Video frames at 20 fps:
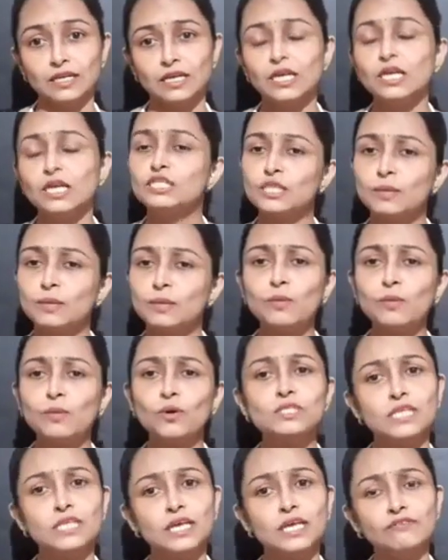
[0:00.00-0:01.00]
Suppose
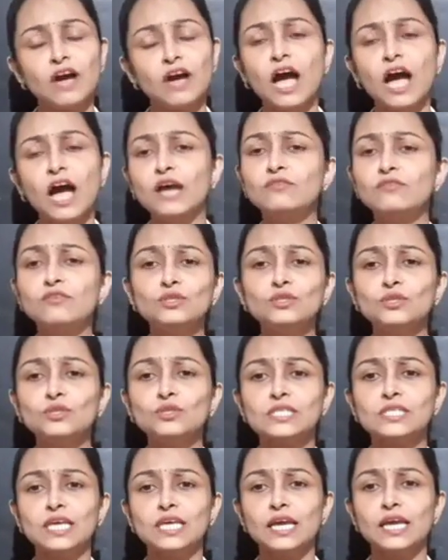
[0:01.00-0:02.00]
if I want to
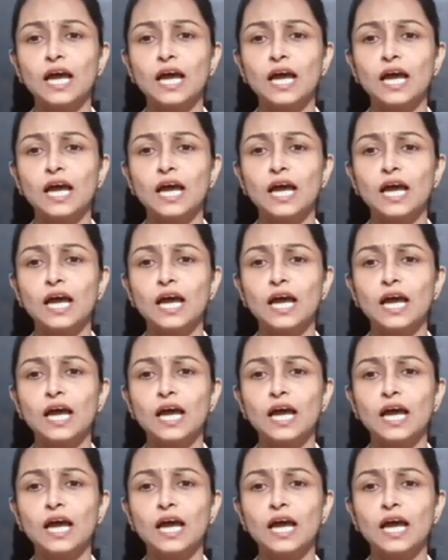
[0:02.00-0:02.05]
say,